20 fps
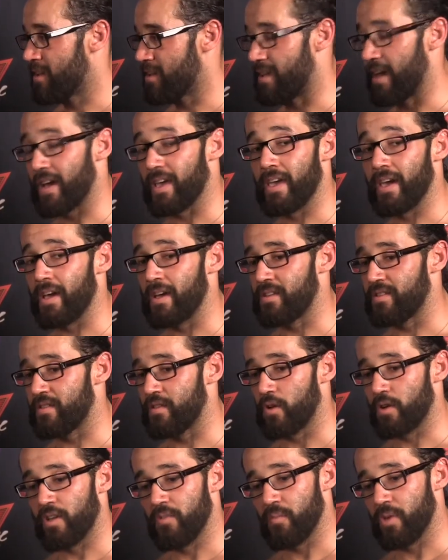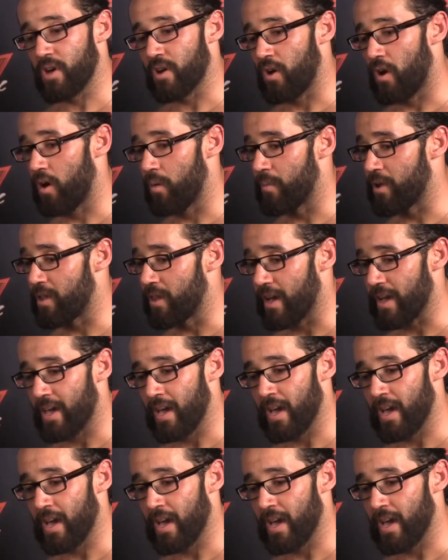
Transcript: decades, giving me a call and being like,